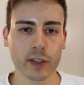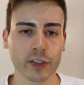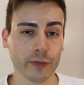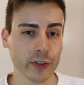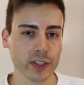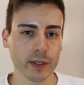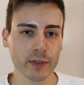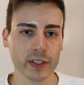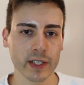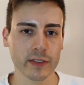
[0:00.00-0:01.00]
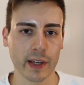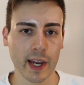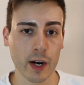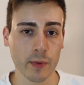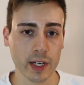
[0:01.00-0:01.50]
So first I'm just gonna say
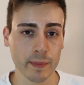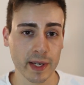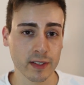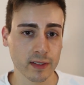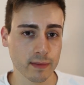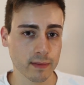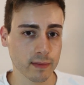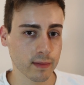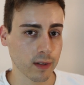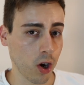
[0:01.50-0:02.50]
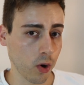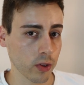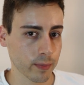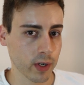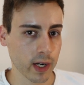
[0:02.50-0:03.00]
I recommend all
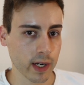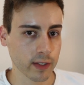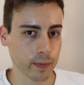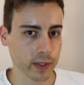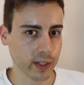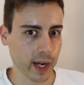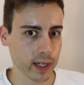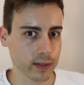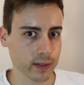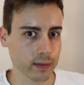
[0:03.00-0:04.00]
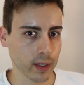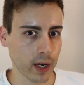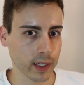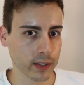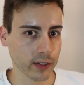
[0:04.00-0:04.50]
the products besides the
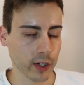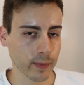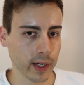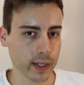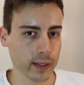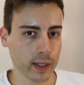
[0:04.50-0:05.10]
Honey Ceramide